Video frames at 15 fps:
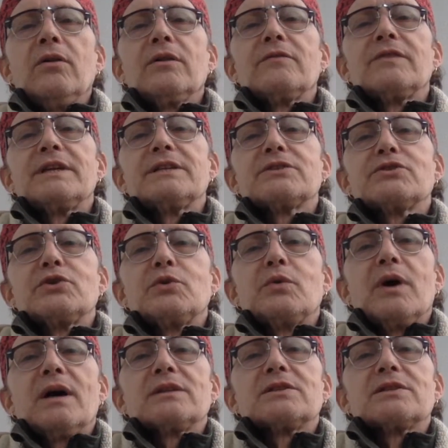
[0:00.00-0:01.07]
of these
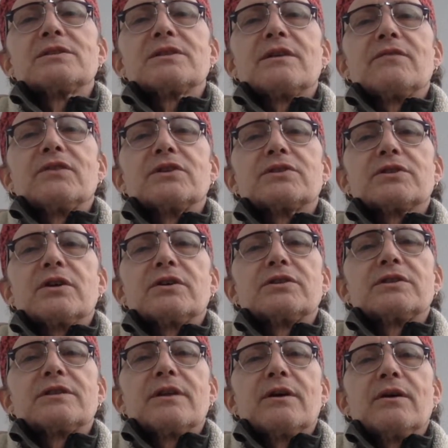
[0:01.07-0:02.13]
nuances of the
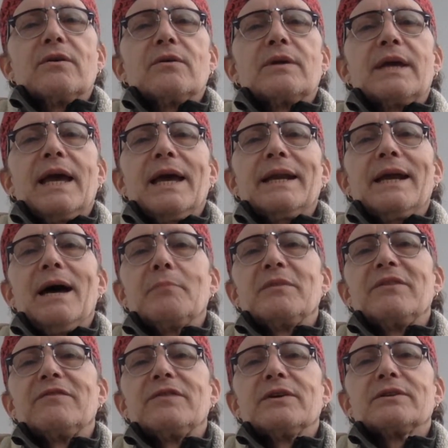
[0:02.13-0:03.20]
search, though, cannot be
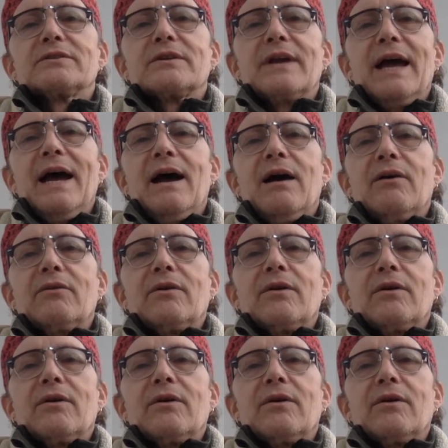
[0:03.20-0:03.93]
filtered out